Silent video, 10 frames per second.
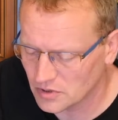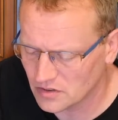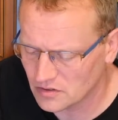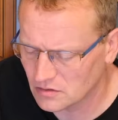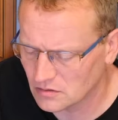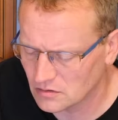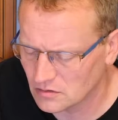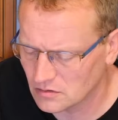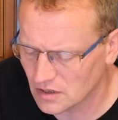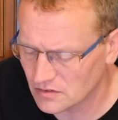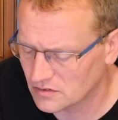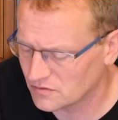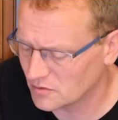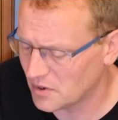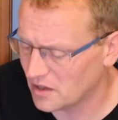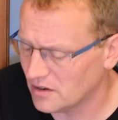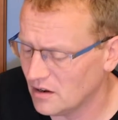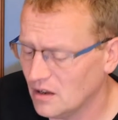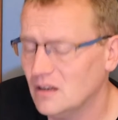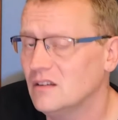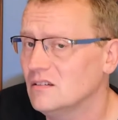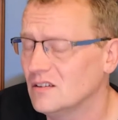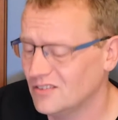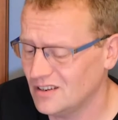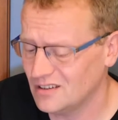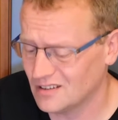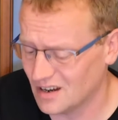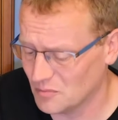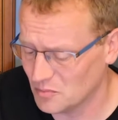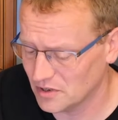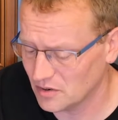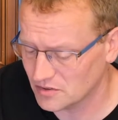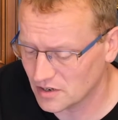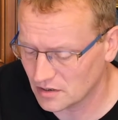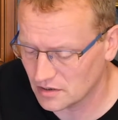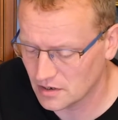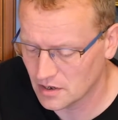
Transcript: I'm guessing that's formaldehyde, I think. I can't remember now exactly.